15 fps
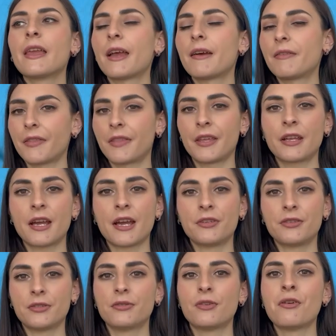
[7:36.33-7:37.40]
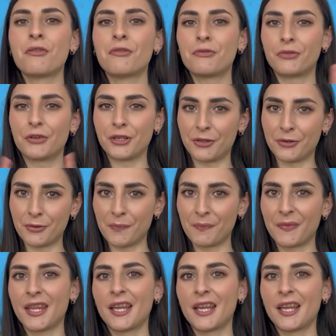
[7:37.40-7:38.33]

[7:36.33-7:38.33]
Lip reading: everything I do for you.